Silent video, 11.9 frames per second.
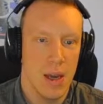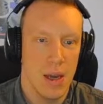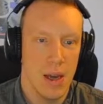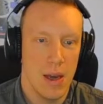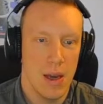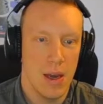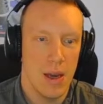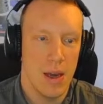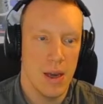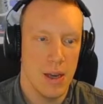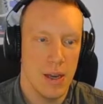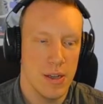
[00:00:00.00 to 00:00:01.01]

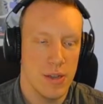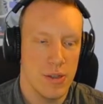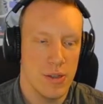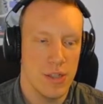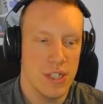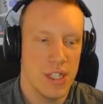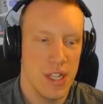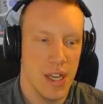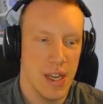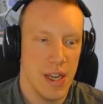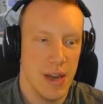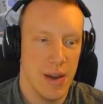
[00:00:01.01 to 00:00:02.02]
uh, to
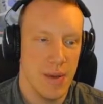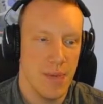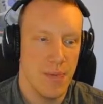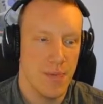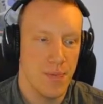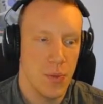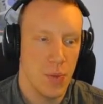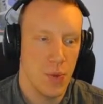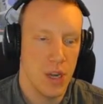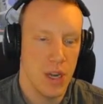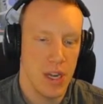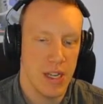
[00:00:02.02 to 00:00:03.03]
see uh,
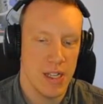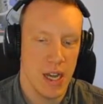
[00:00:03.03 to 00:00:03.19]
what it is.